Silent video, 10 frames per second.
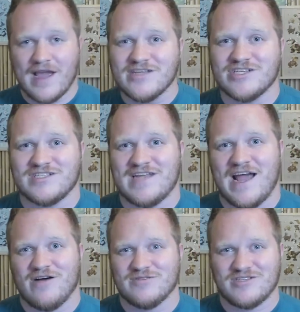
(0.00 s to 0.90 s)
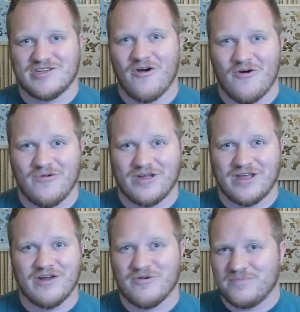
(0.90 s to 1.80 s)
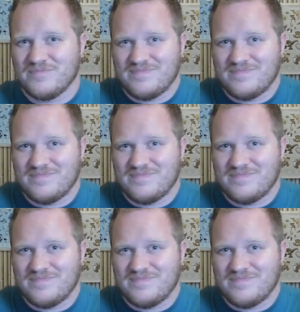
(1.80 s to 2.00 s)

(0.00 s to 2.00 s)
ages now, so, you know,